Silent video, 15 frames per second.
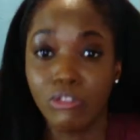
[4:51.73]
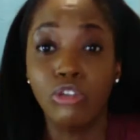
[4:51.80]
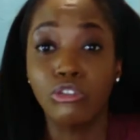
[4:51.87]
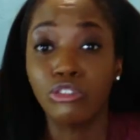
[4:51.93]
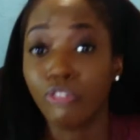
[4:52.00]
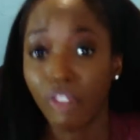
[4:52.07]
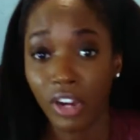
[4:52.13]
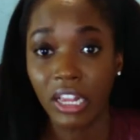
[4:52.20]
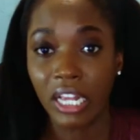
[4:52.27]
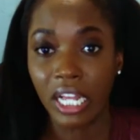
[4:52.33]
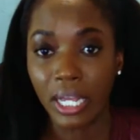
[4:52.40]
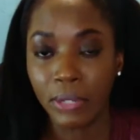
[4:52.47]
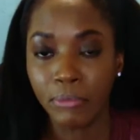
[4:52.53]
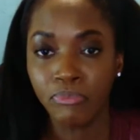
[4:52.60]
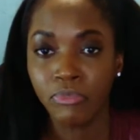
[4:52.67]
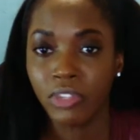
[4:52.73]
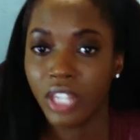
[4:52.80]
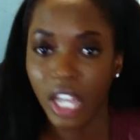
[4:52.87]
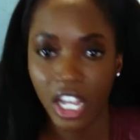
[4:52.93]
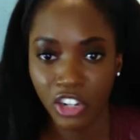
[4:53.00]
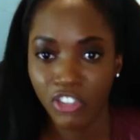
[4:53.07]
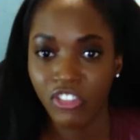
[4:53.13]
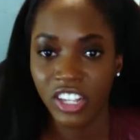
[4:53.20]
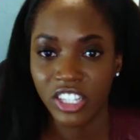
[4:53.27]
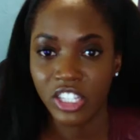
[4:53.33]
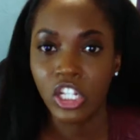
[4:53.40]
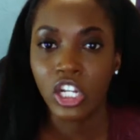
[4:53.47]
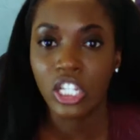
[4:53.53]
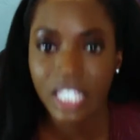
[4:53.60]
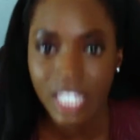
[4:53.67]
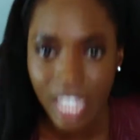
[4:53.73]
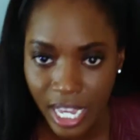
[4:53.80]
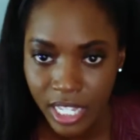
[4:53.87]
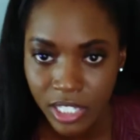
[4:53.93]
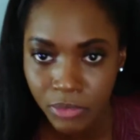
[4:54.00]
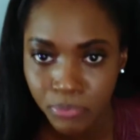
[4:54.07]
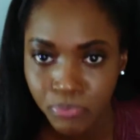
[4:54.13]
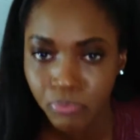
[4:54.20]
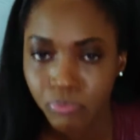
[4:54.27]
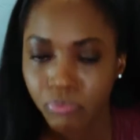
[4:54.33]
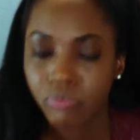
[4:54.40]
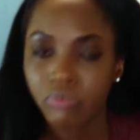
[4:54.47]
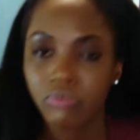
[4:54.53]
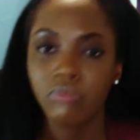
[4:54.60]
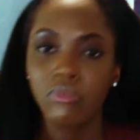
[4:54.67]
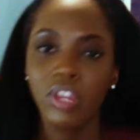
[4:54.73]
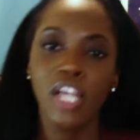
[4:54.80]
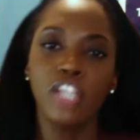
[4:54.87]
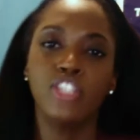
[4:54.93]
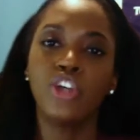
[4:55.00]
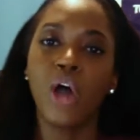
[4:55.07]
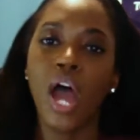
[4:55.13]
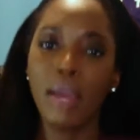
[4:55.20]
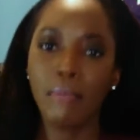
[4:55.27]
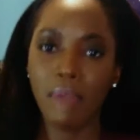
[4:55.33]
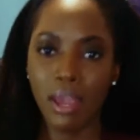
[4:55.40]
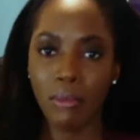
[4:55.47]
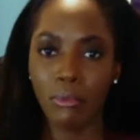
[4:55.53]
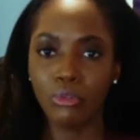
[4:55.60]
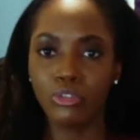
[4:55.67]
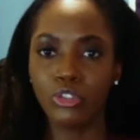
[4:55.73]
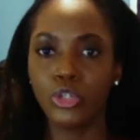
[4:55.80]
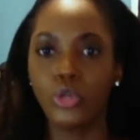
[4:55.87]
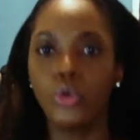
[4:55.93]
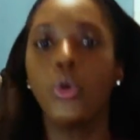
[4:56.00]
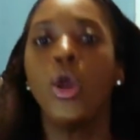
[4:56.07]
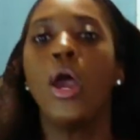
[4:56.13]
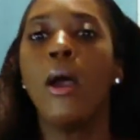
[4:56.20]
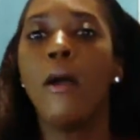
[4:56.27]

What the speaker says: user friendly. The interface looks nice. And so I'm able to